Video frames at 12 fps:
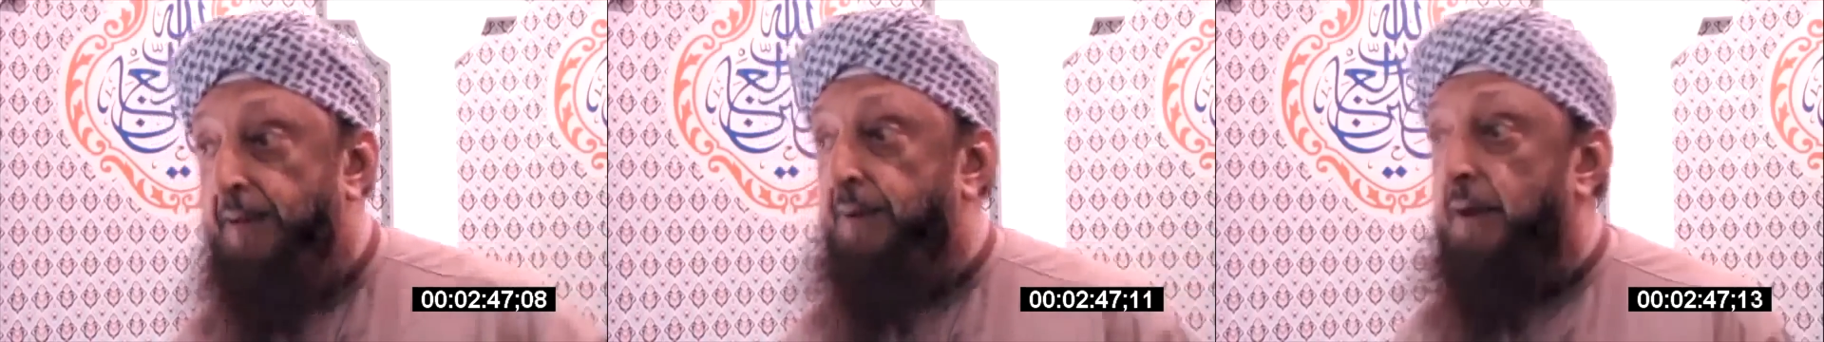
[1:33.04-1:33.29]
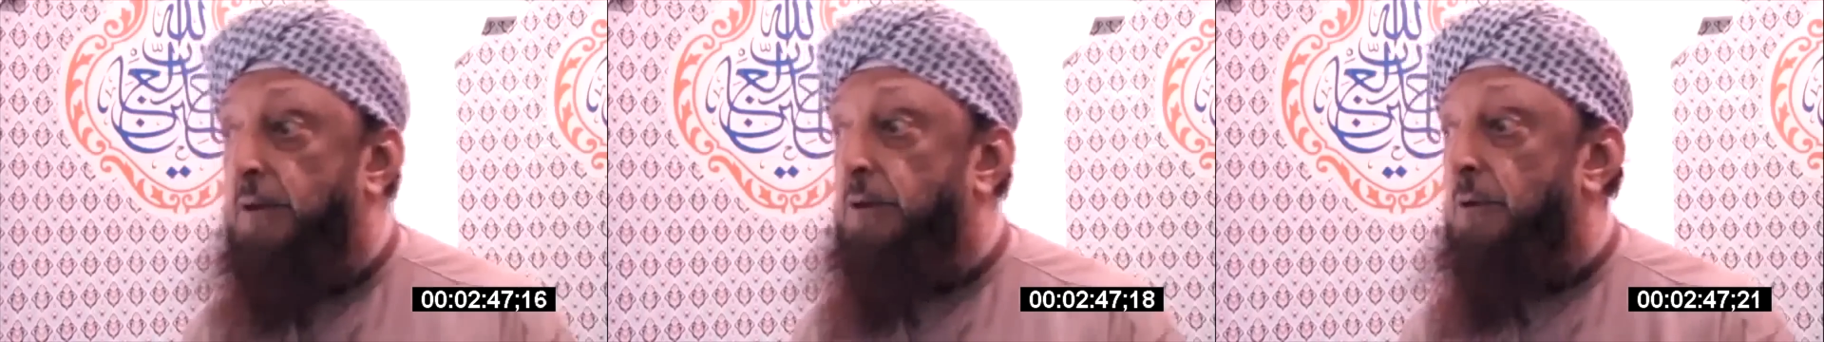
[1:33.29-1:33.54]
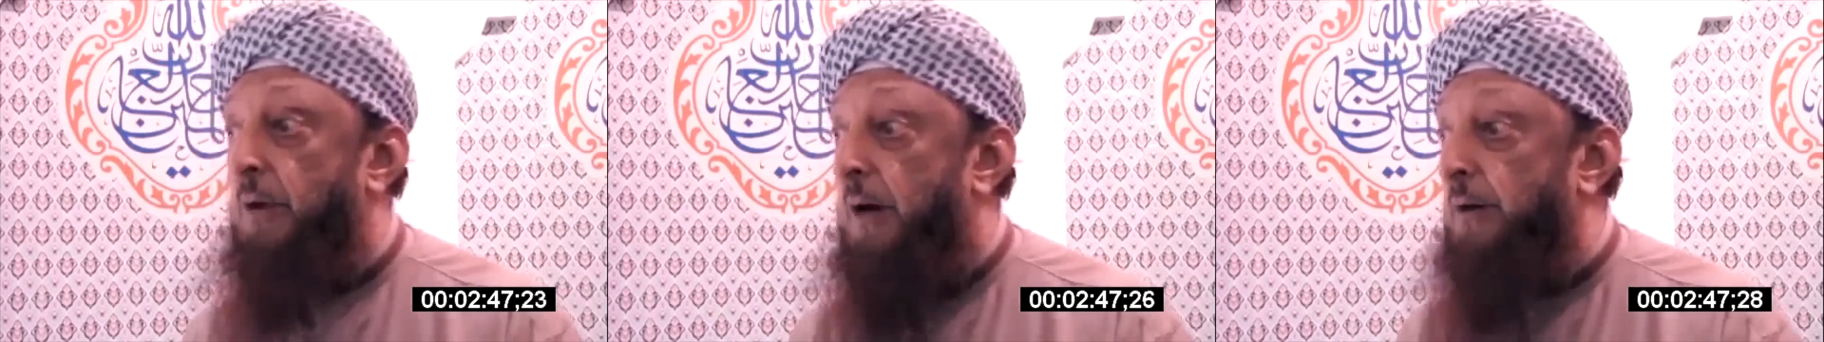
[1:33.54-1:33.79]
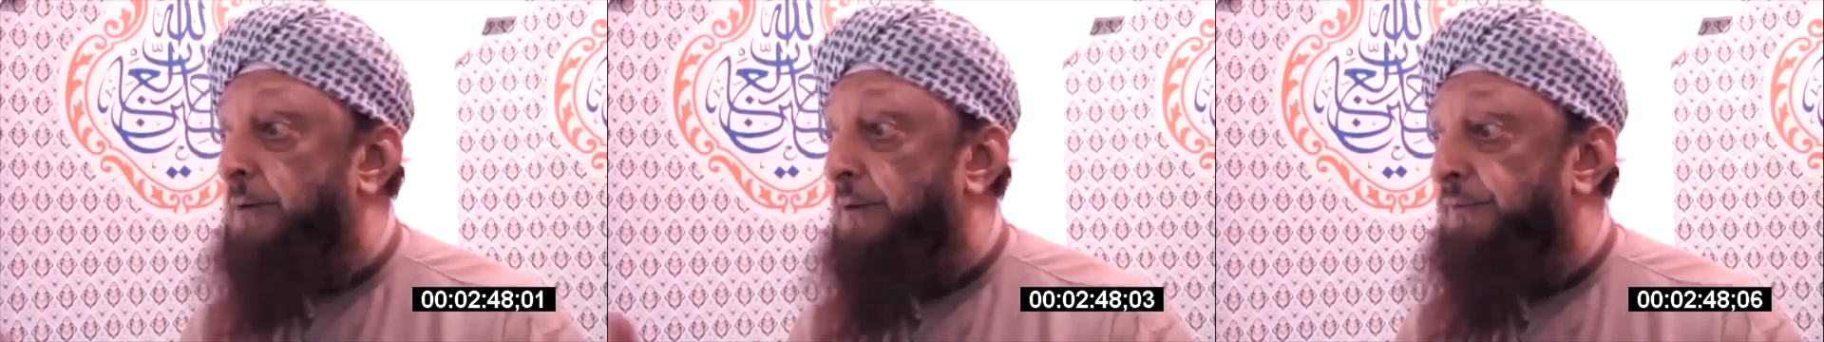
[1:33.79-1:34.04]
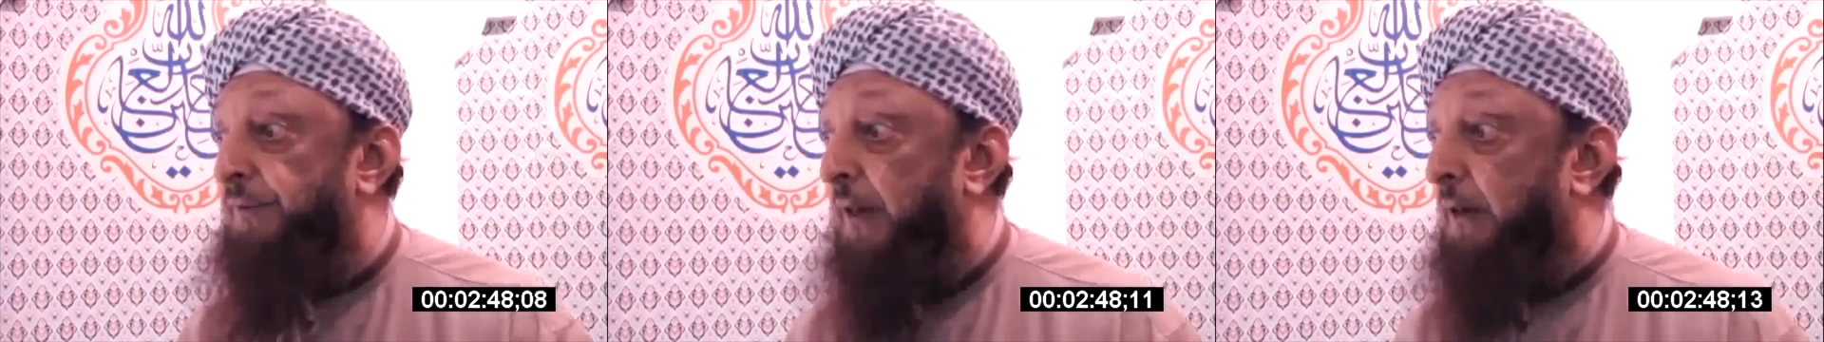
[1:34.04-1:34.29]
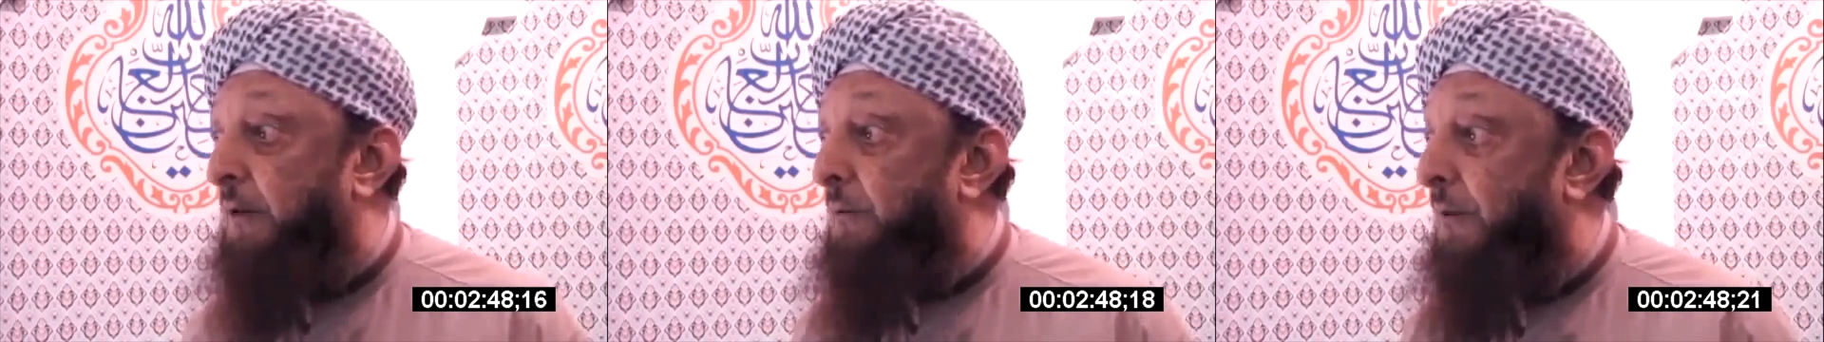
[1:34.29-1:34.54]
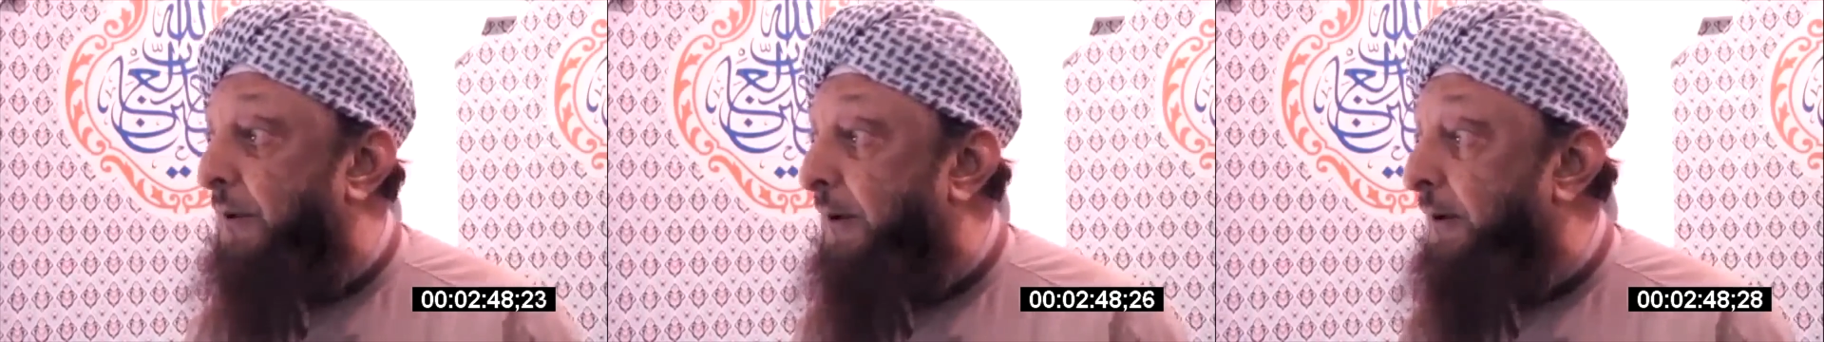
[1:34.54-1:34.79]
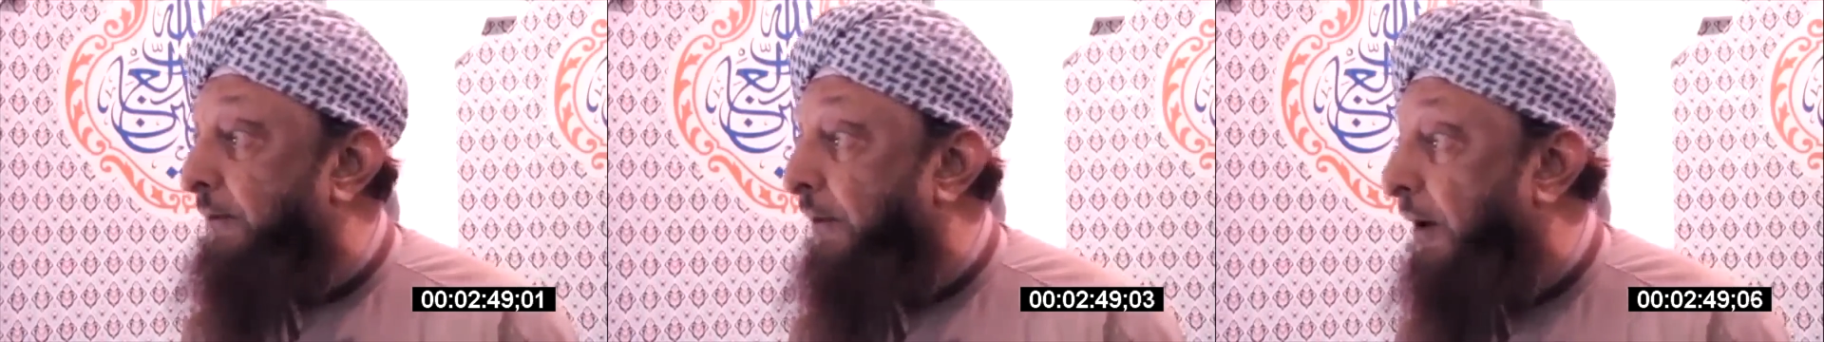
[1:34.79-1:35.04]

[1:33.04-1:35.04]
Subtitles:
and then you had the Second World